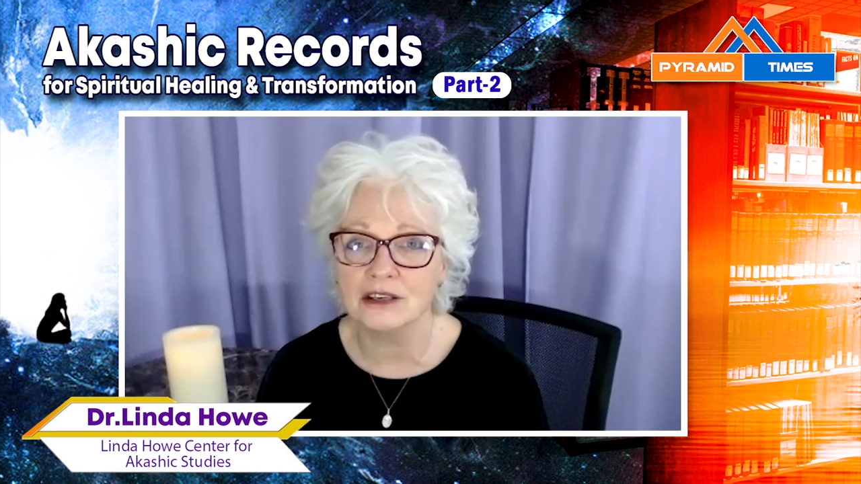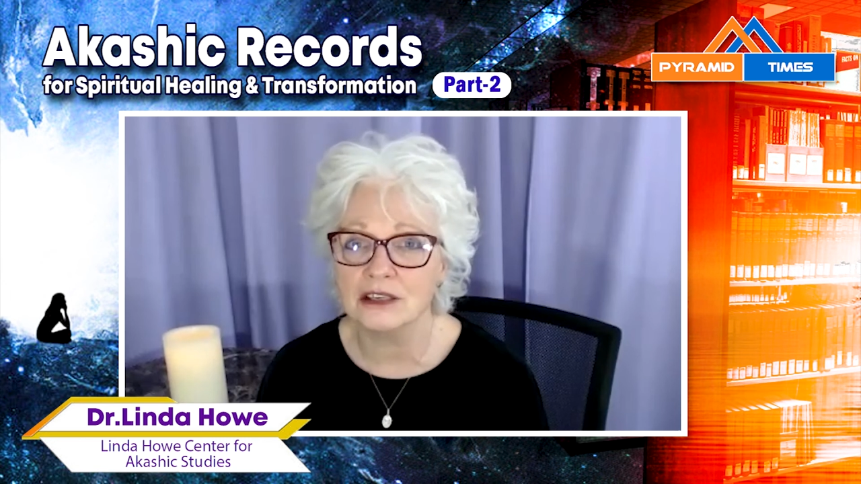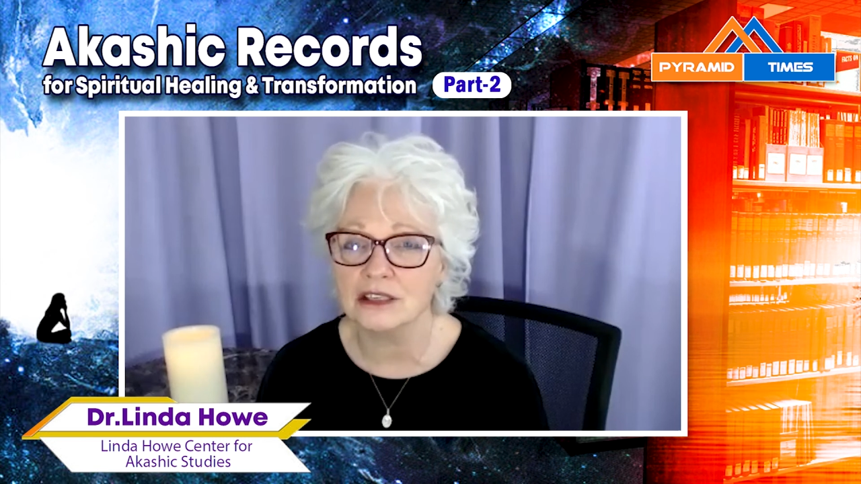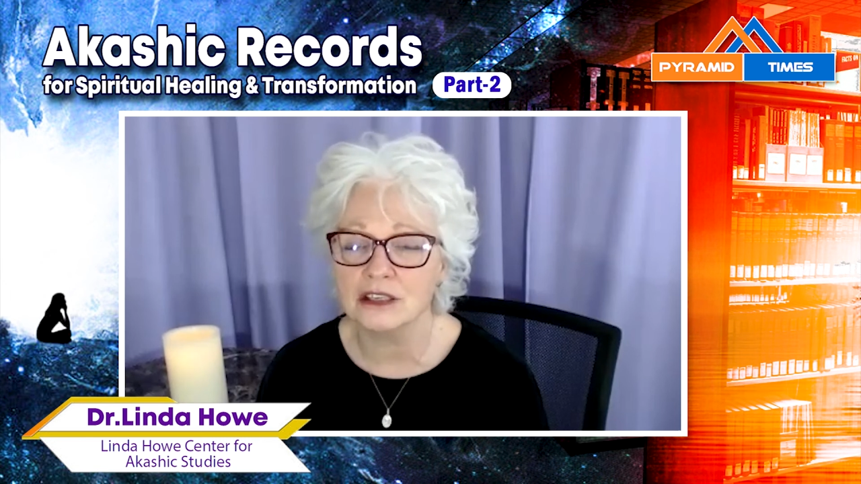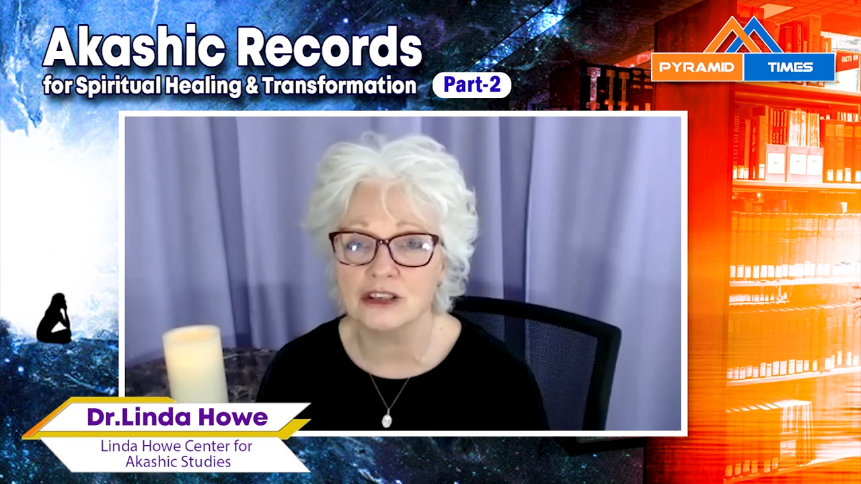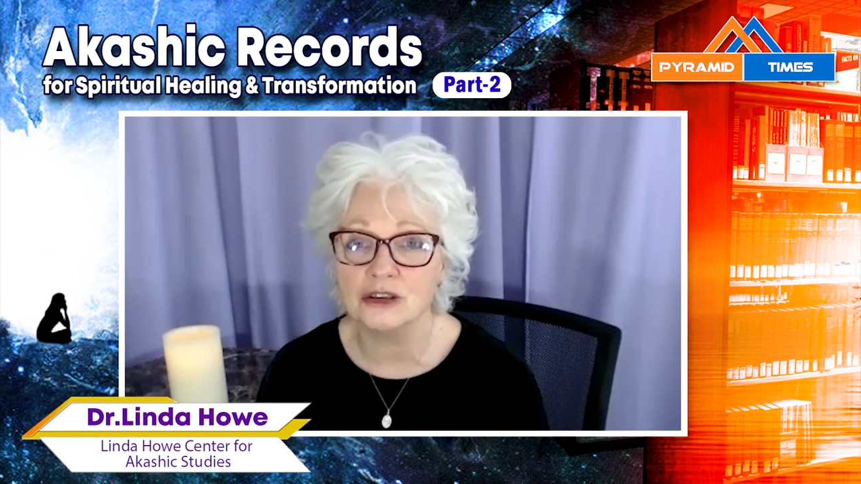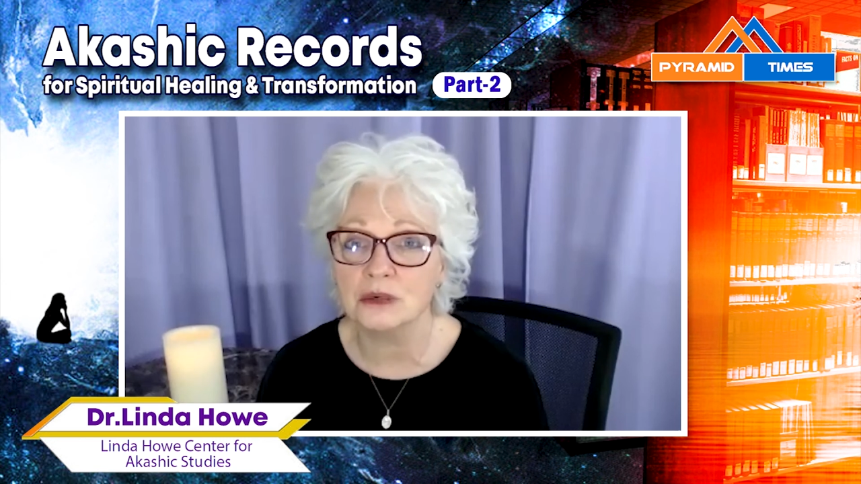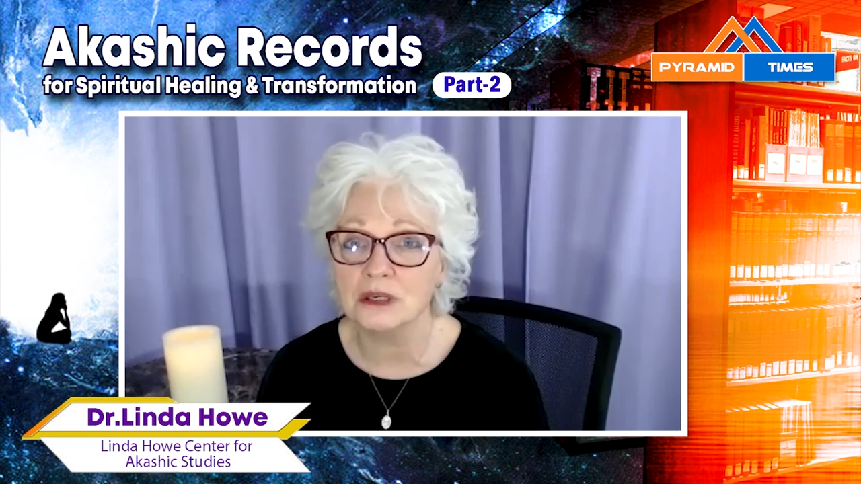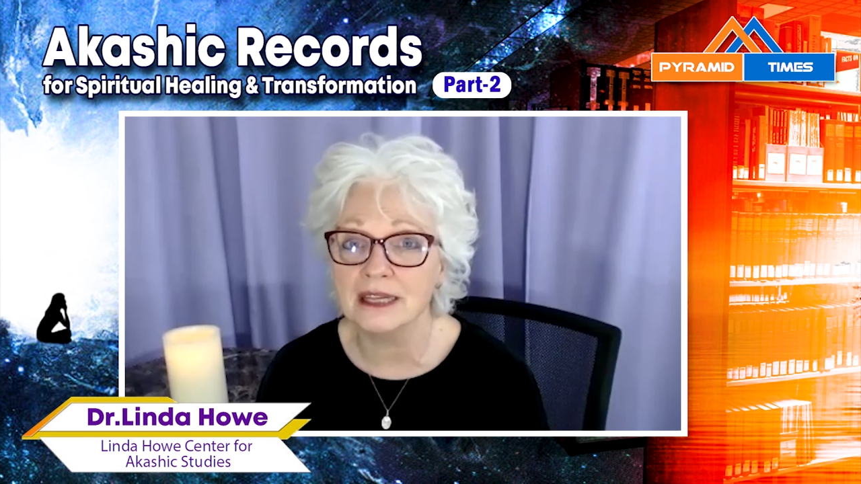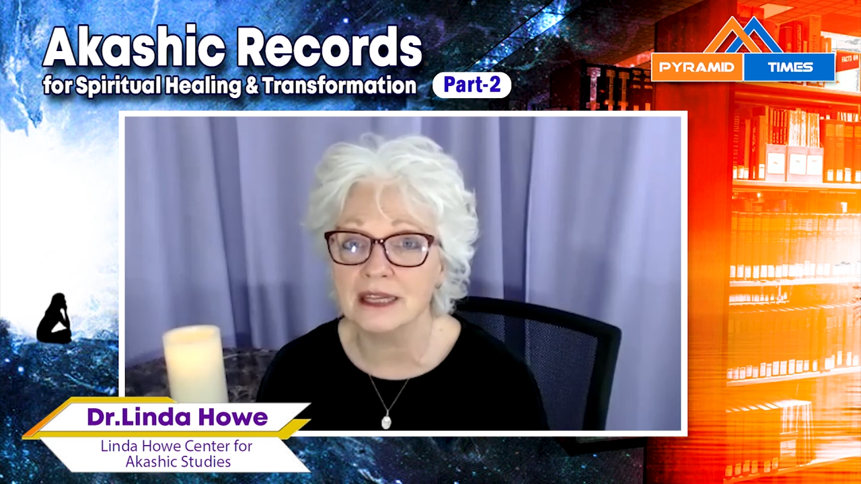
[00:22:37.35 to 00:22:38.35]
since you were
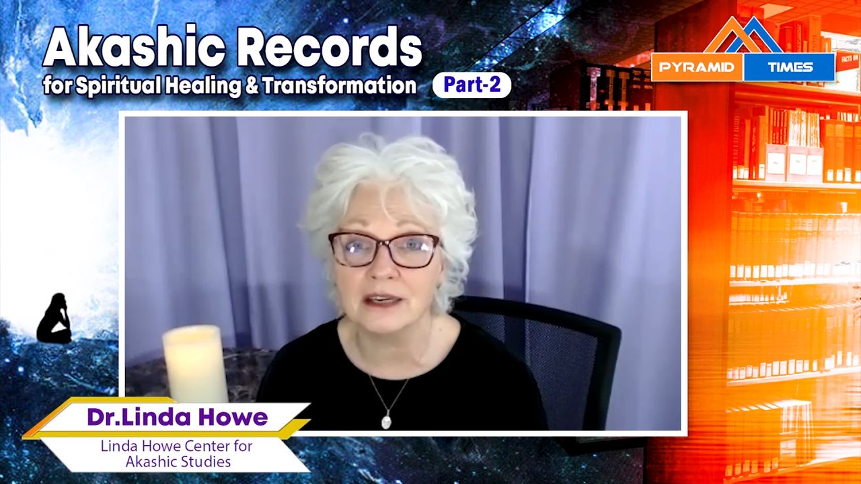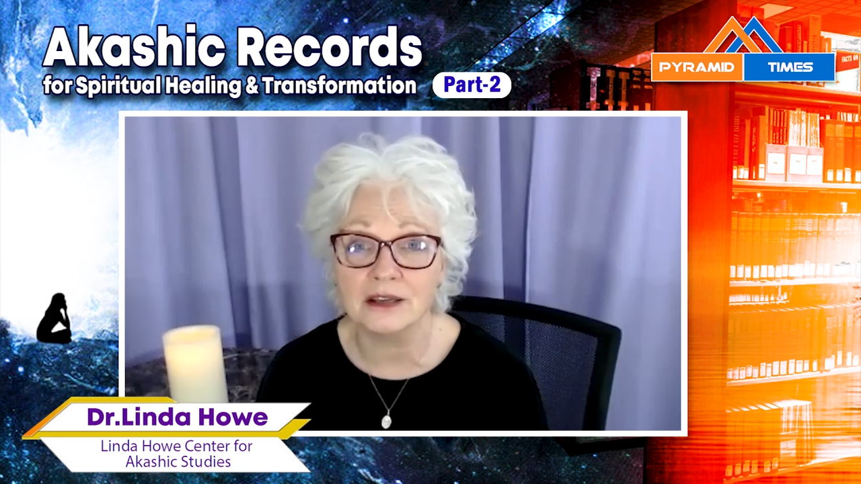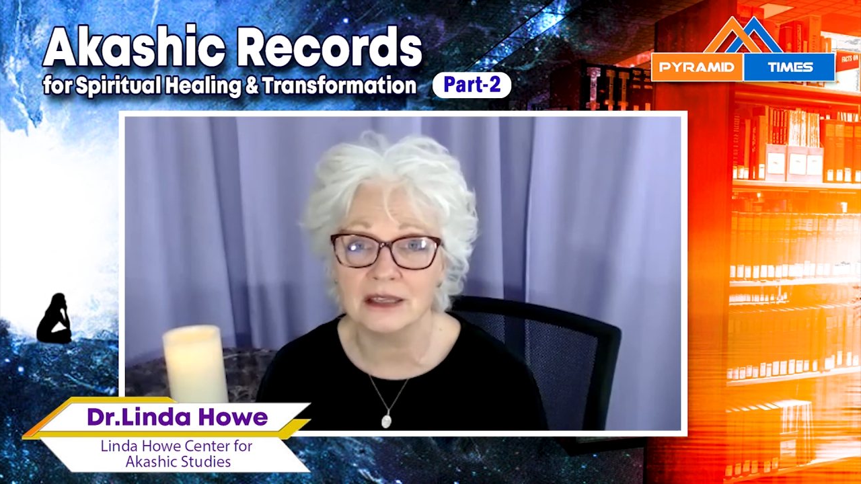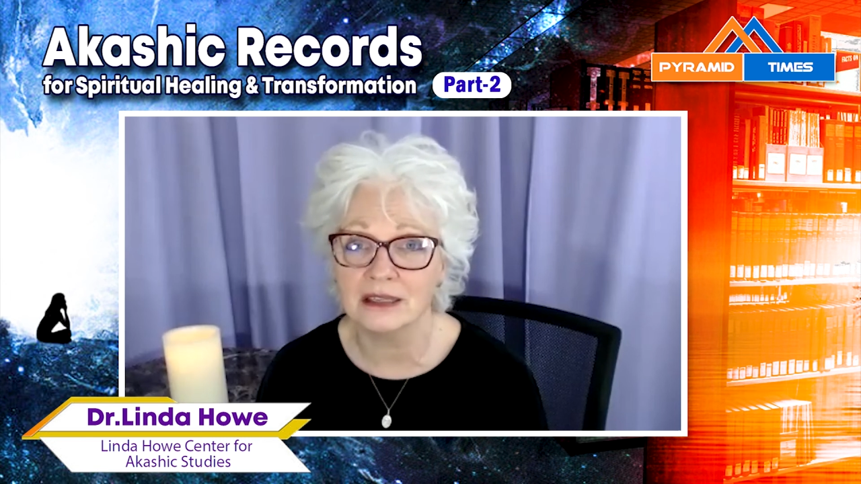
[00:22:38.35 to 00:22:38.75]
little,